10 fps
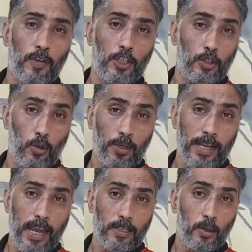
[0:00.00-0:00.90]
which you don't
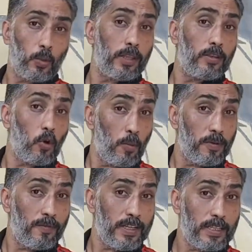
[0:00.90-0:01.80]
get with the
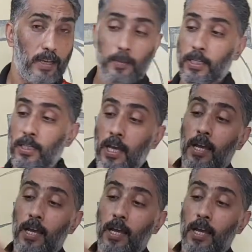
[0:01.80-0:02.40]
open face helmet.